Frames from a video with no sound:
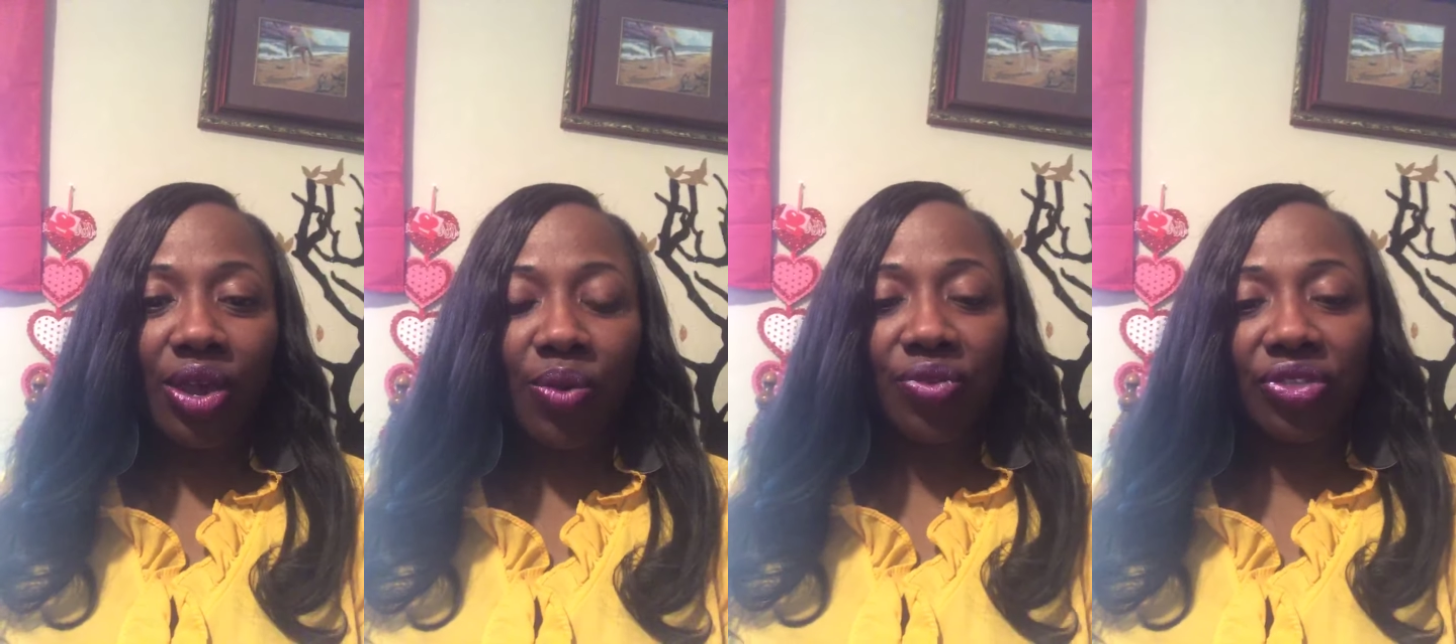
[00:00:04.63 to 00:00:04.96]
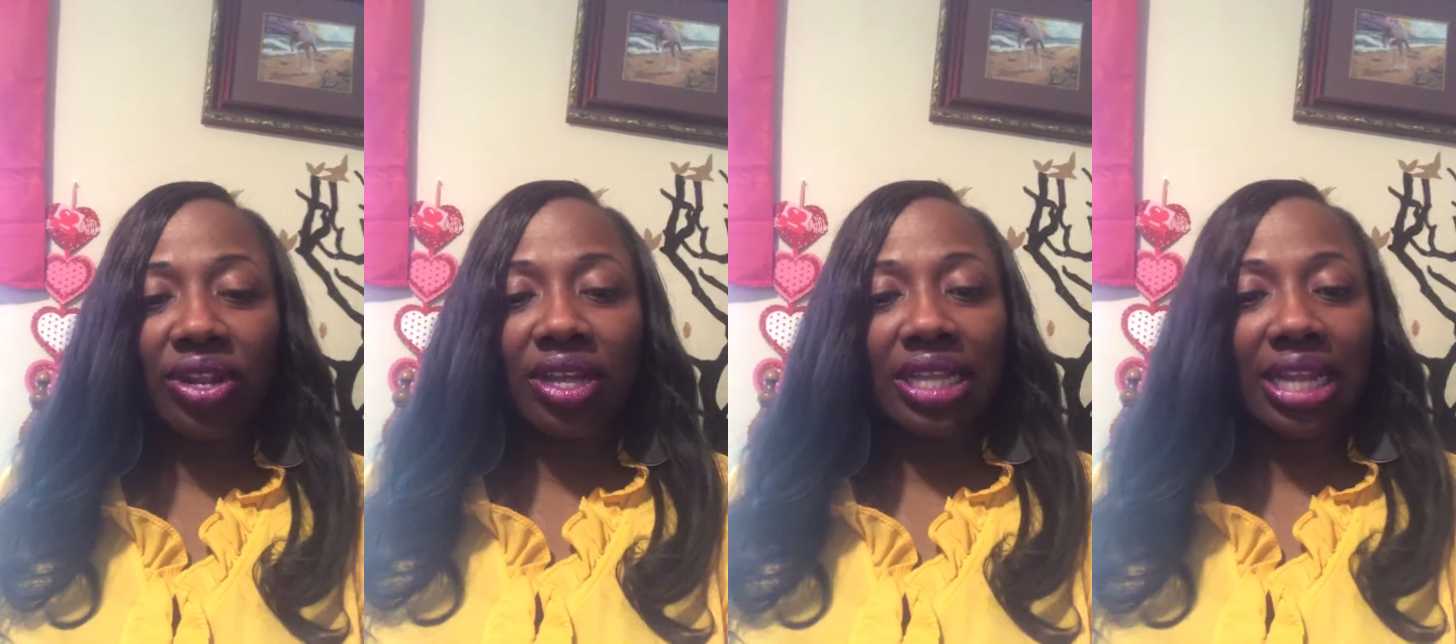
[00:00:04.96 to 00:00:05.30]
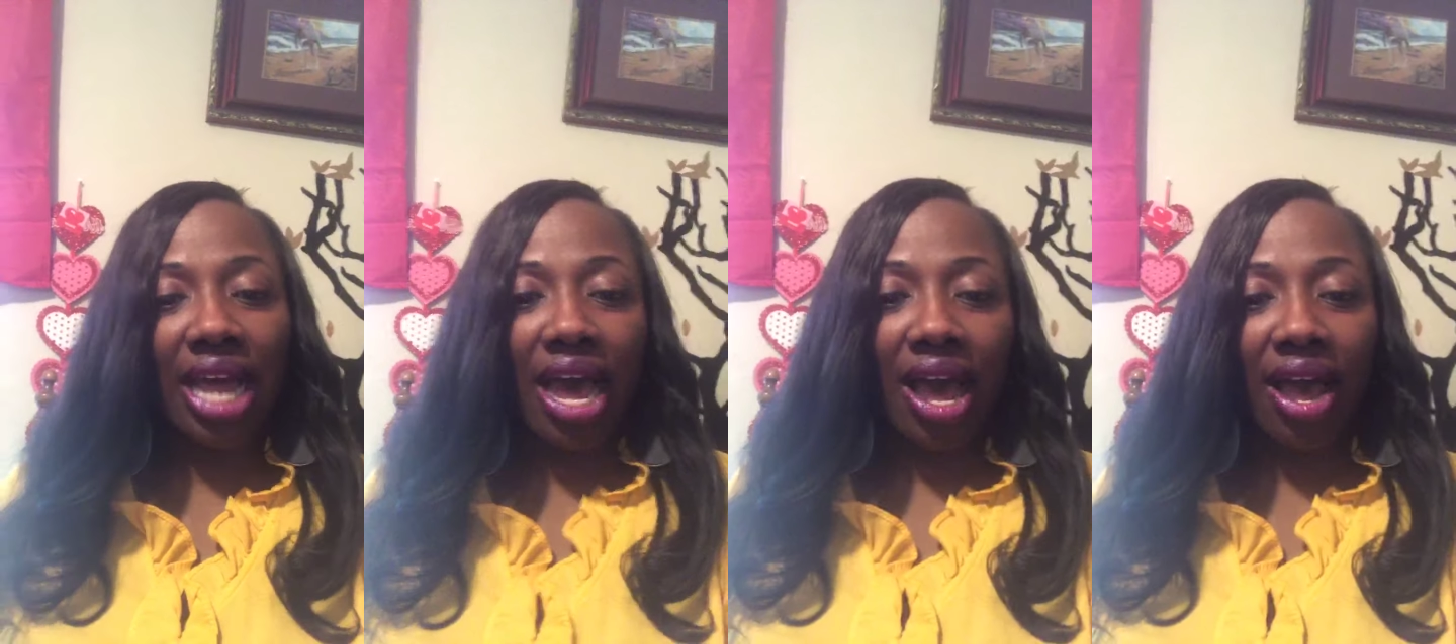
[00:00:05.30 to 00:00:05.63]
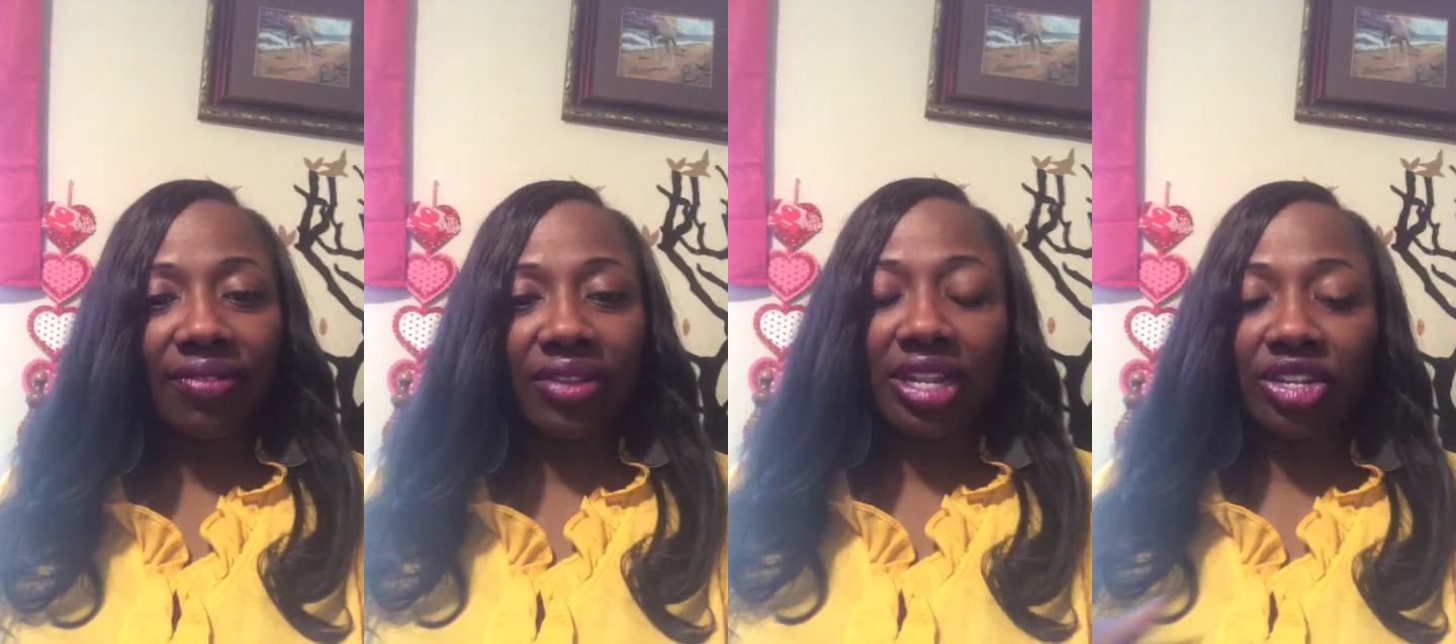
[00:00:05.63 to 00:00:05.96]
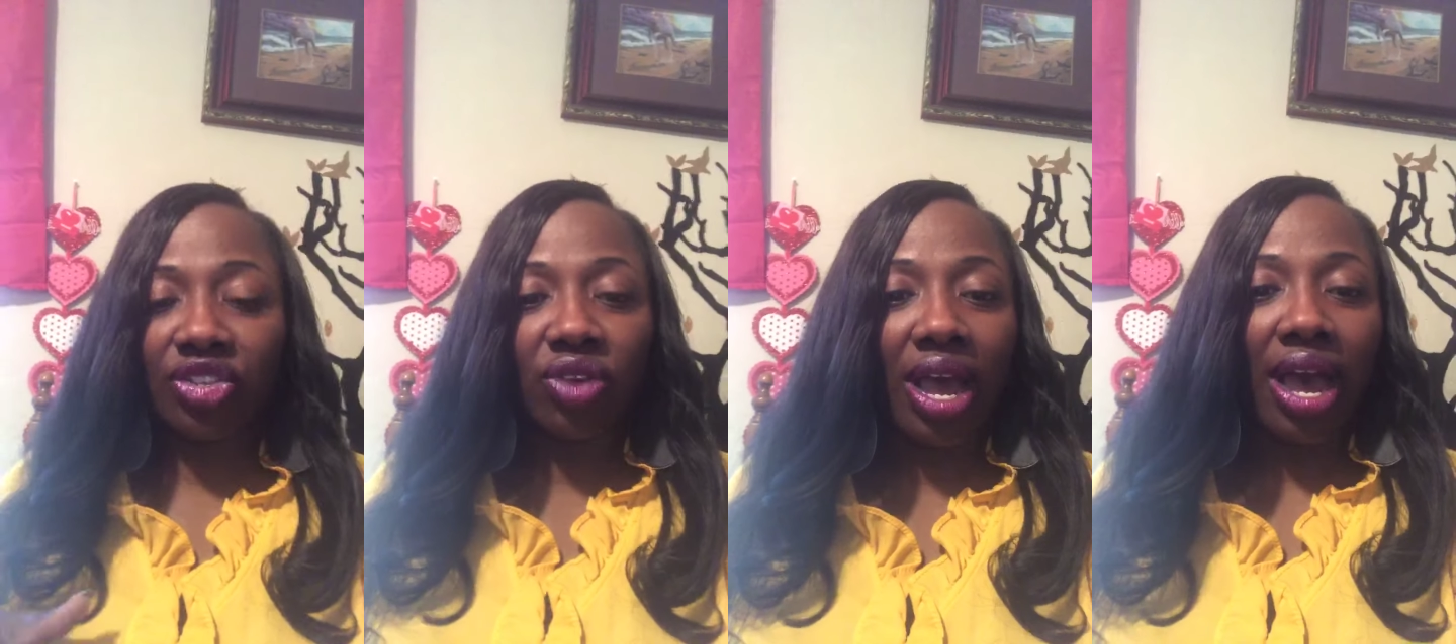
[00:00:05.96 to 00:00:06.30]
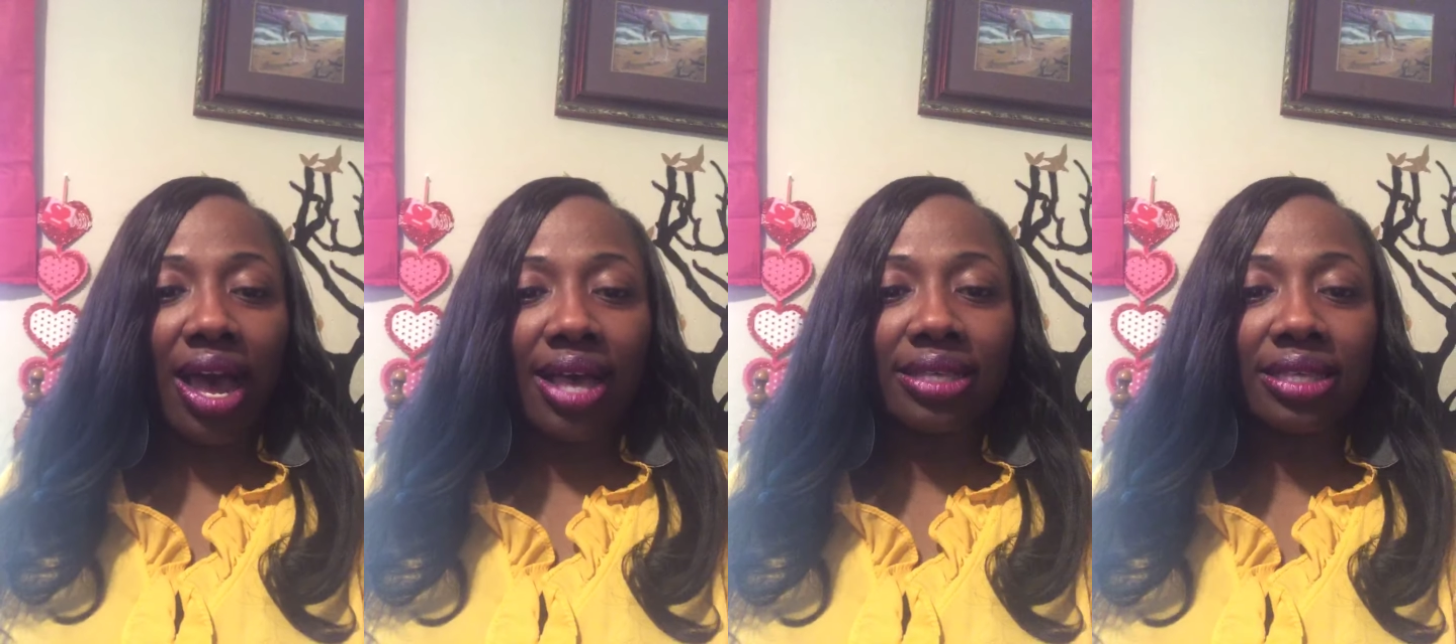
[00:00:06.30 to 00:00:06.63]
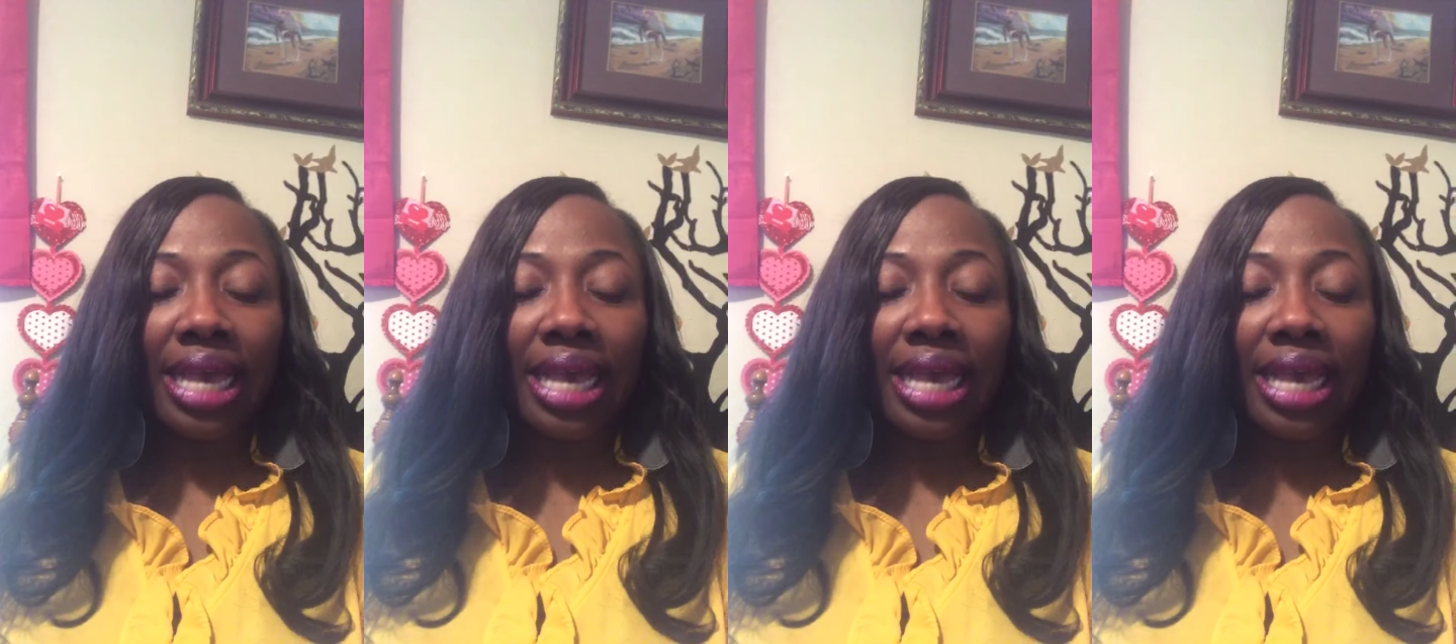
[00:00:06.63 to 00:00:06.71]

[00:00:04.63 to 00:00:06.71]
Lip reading: with another live to let you guys